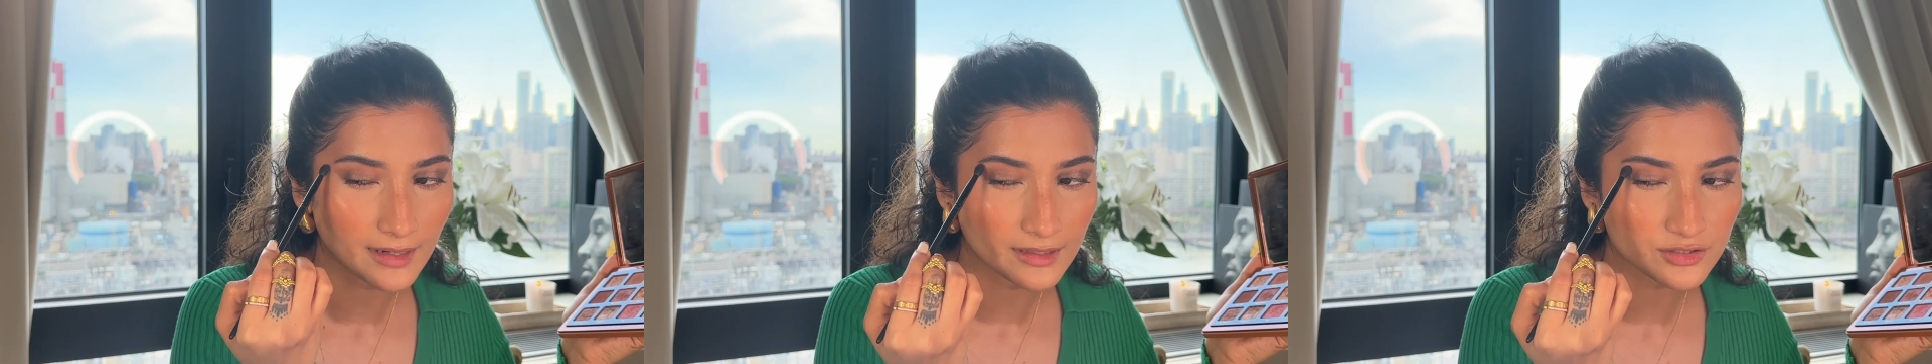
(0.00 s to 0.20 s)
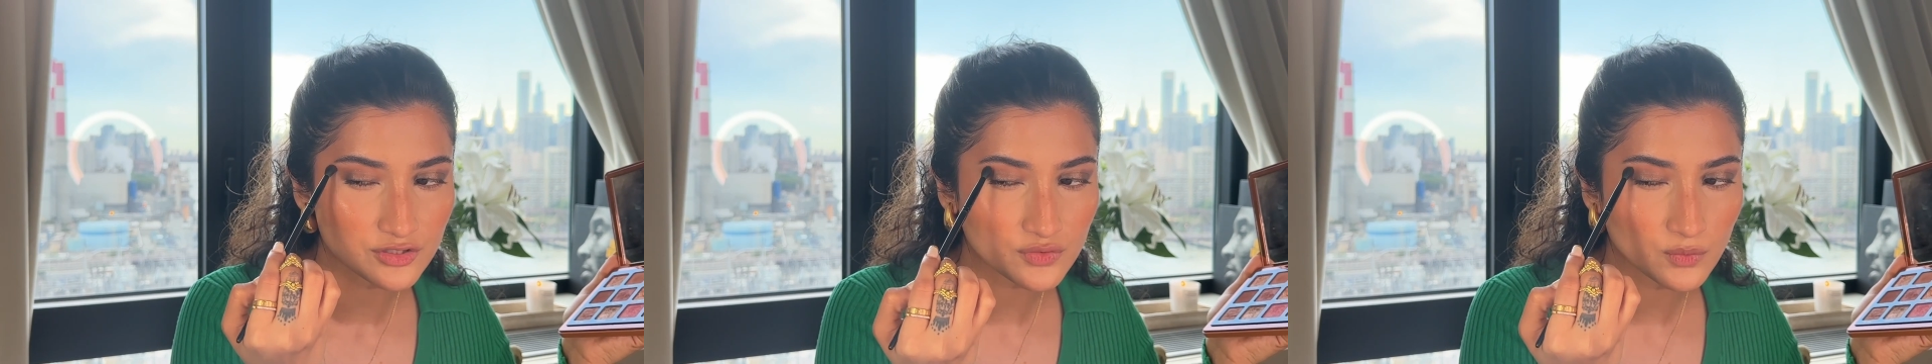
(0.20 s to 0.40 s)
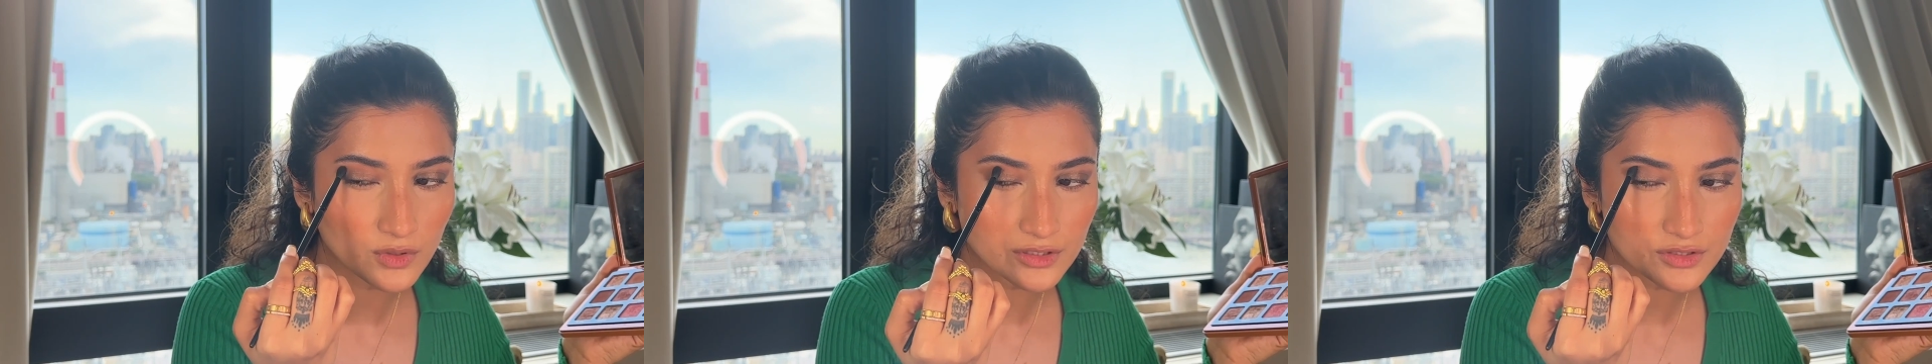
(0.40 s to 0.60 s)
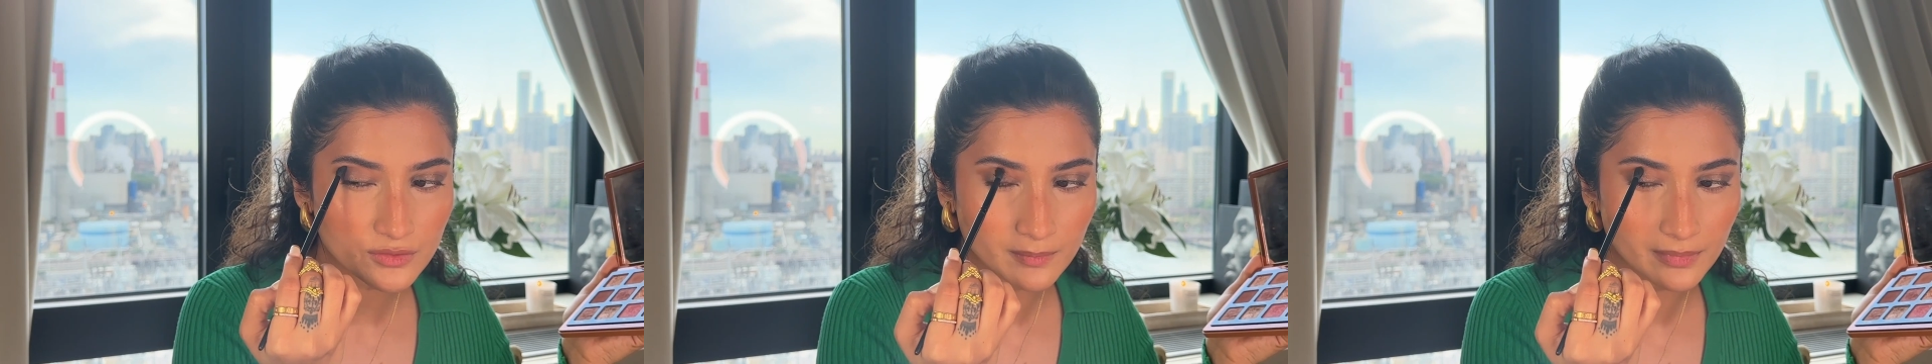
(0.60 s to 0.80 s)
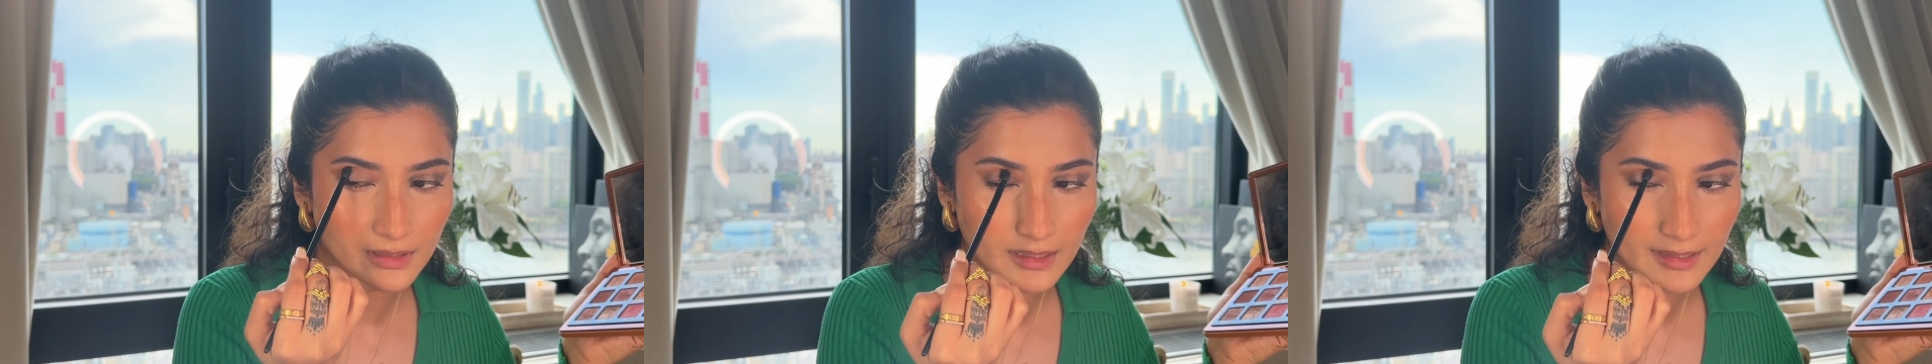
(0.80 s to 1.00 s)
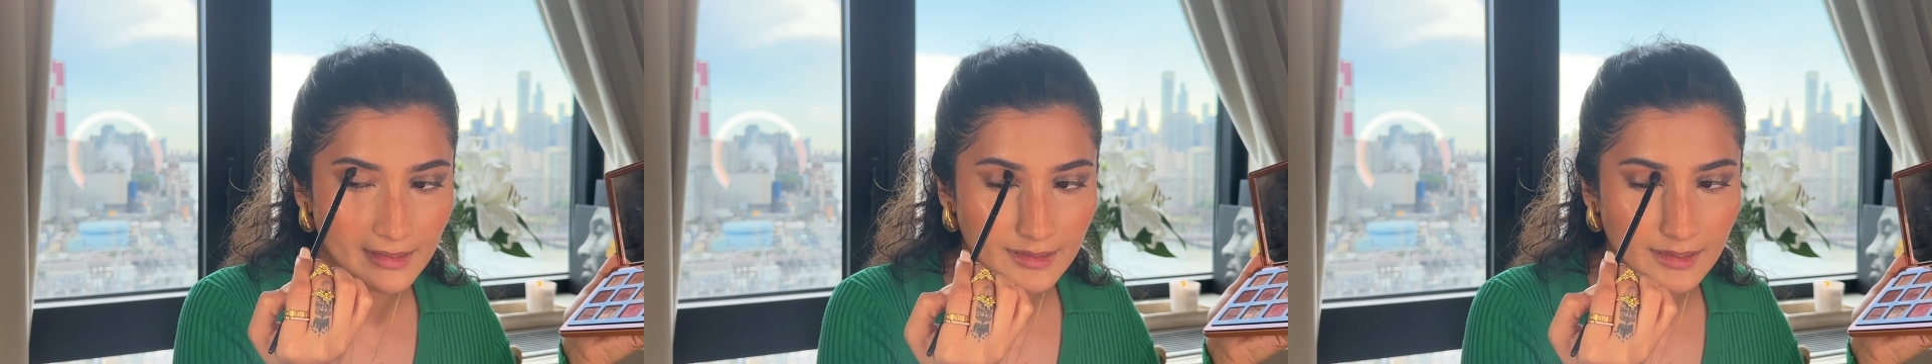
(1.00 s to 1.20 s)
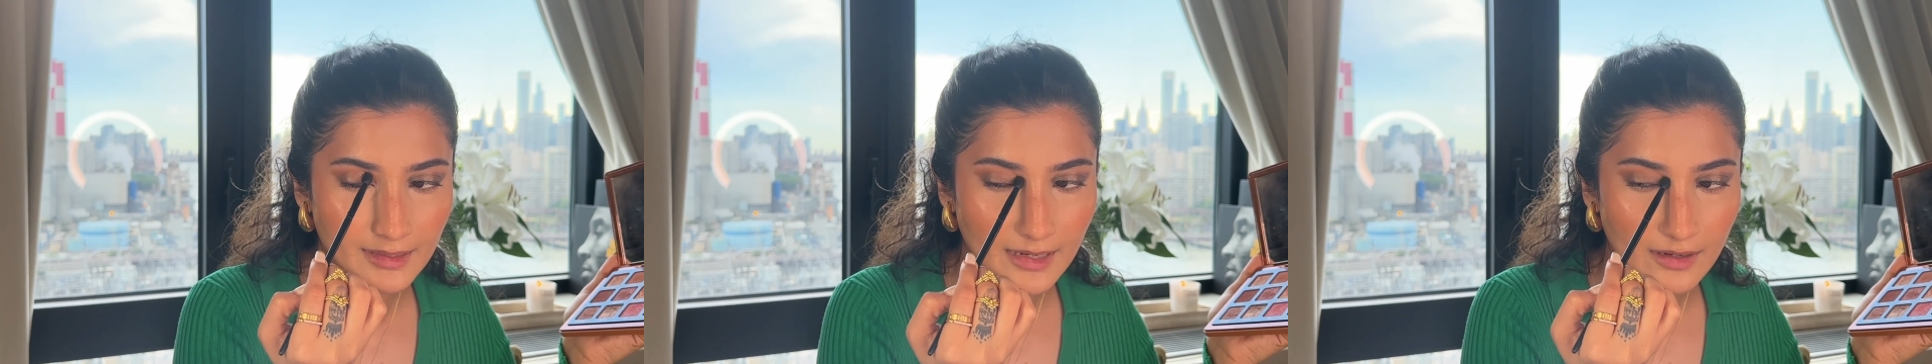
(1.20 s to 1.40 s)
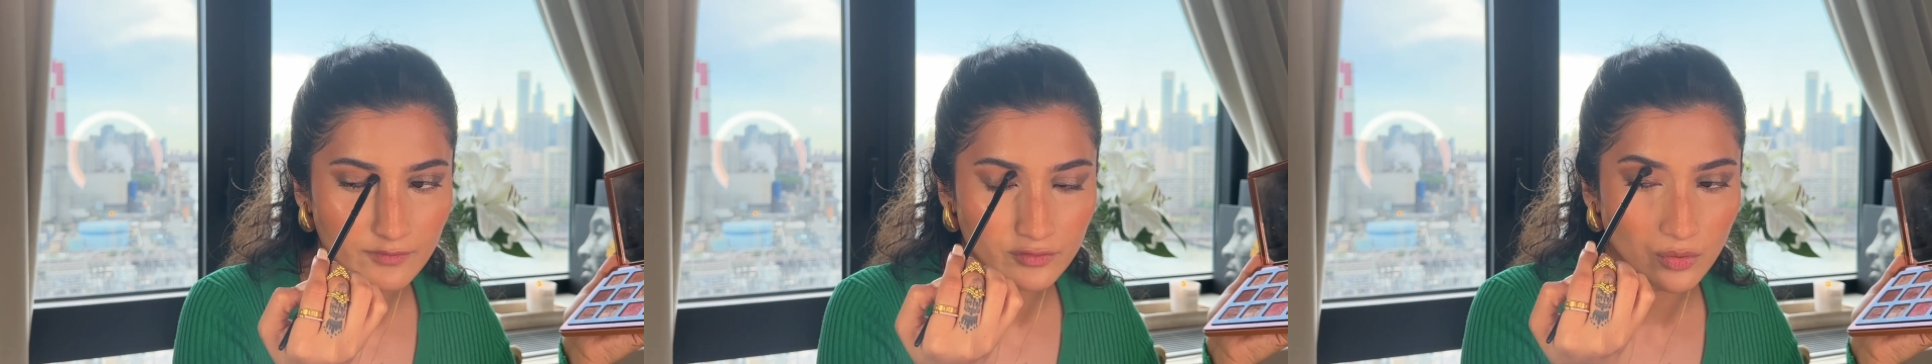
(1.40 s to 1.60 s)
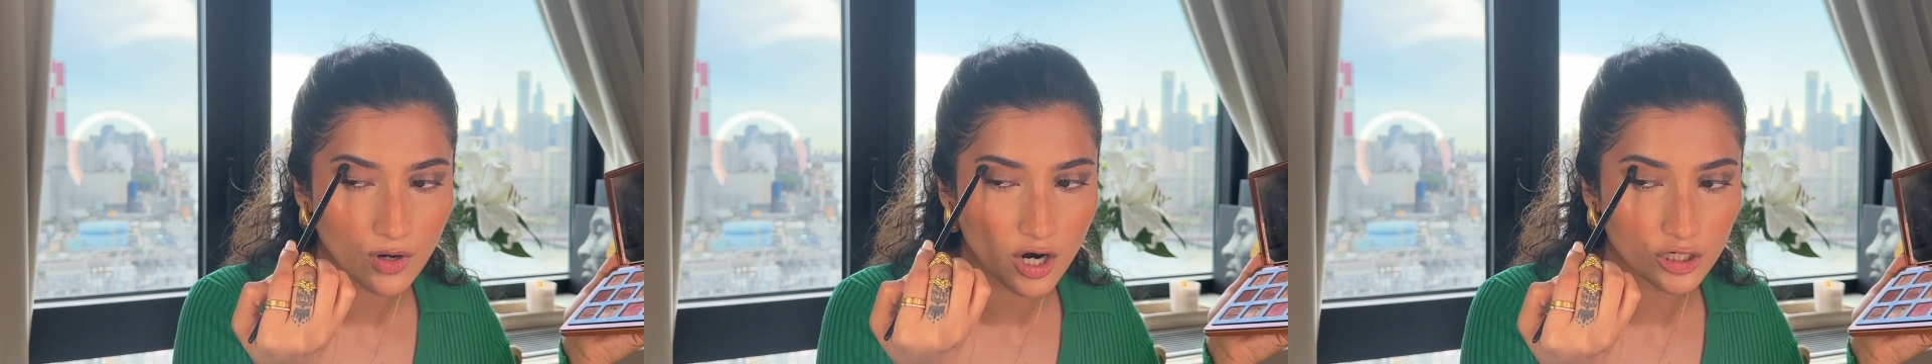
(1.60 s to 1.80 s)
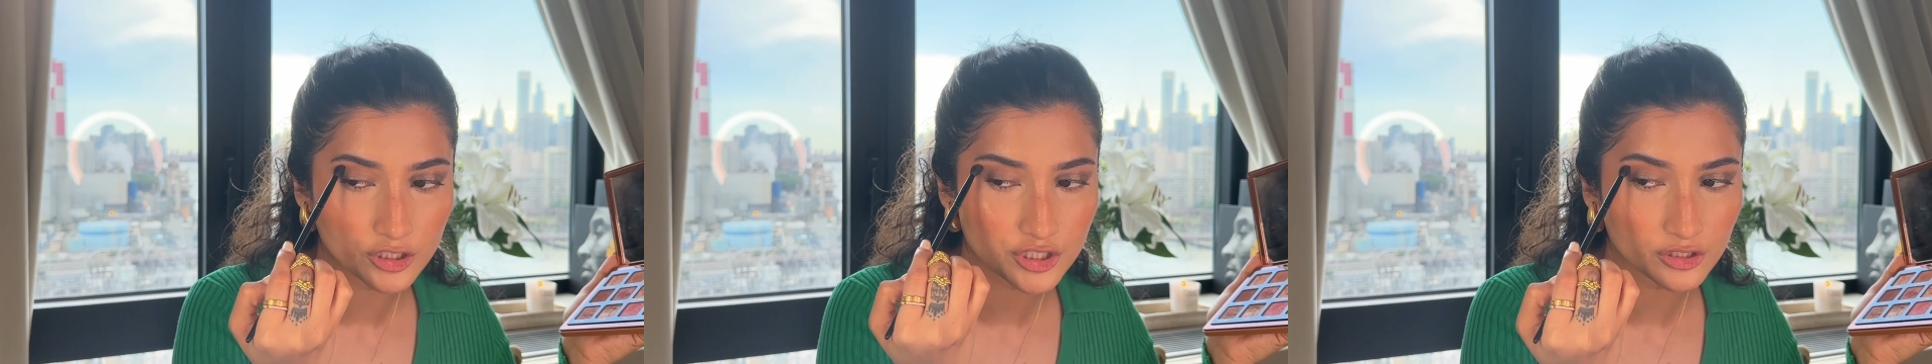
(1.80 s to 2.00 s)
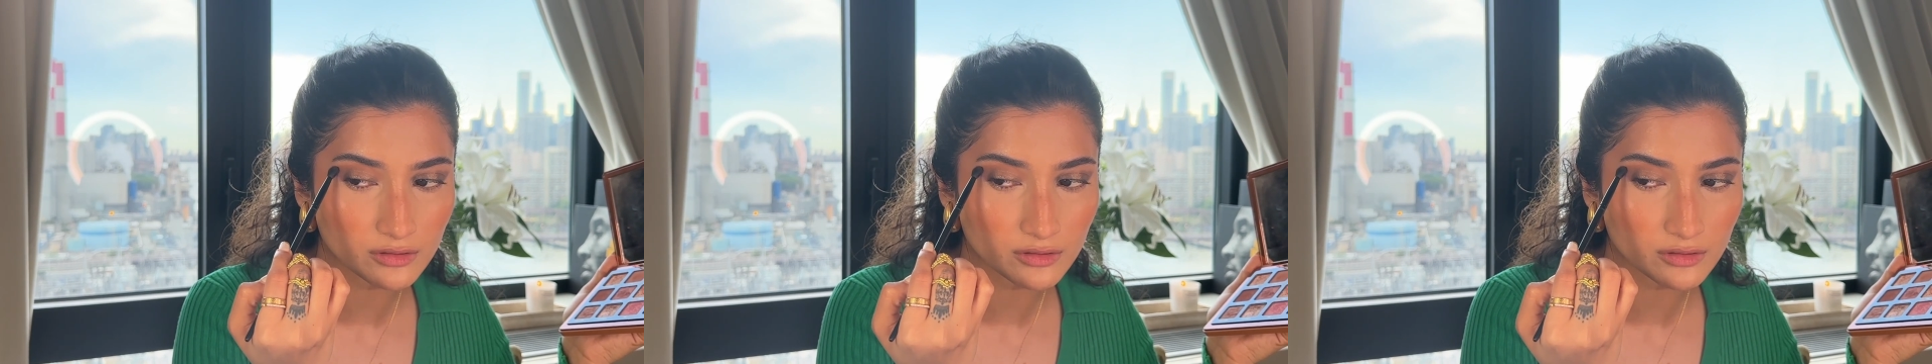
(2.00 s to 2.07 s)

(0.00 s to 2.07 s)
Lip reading: I just want to blend and have no harsh